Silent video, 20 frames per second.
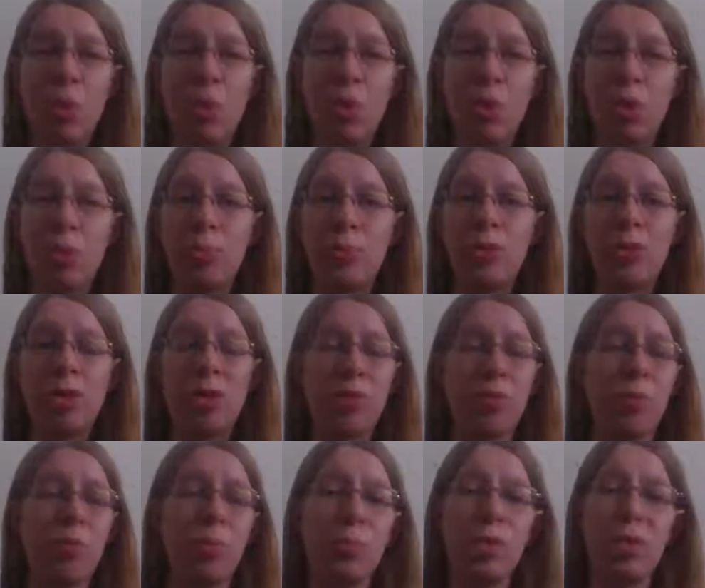horribly
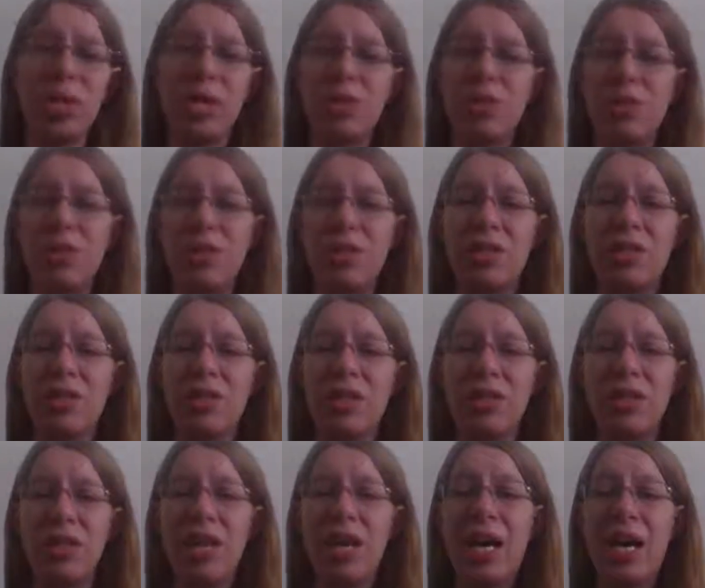or womanize or anything
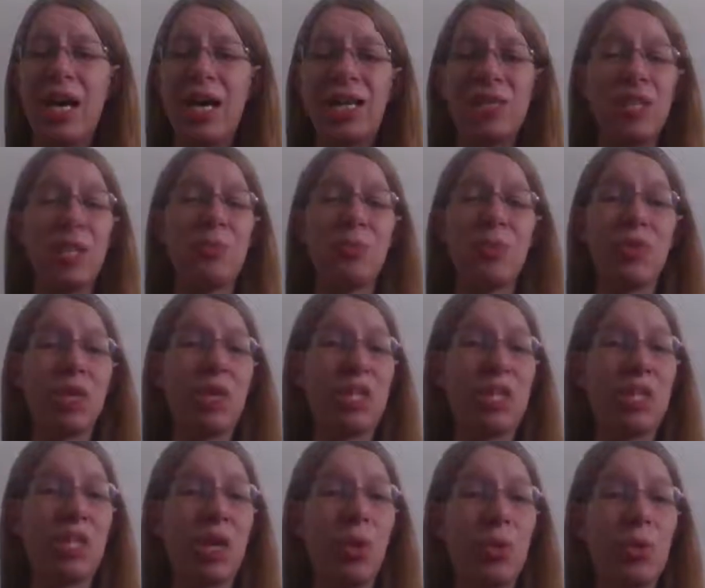like that because I really
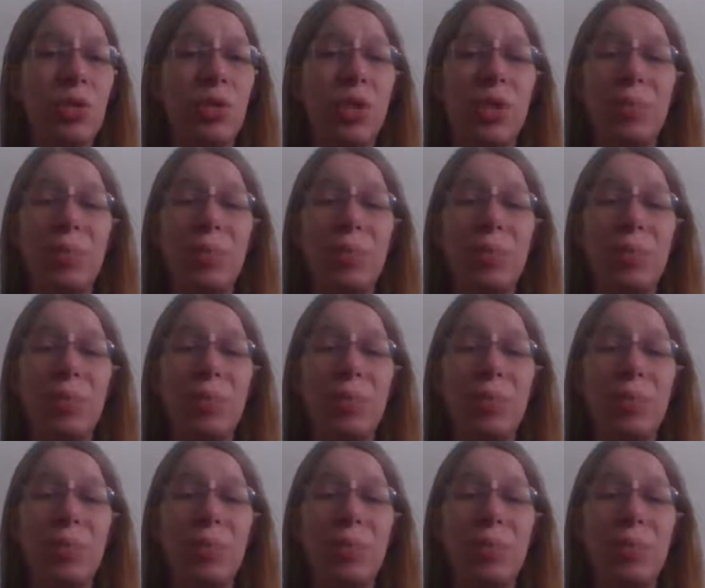don't know.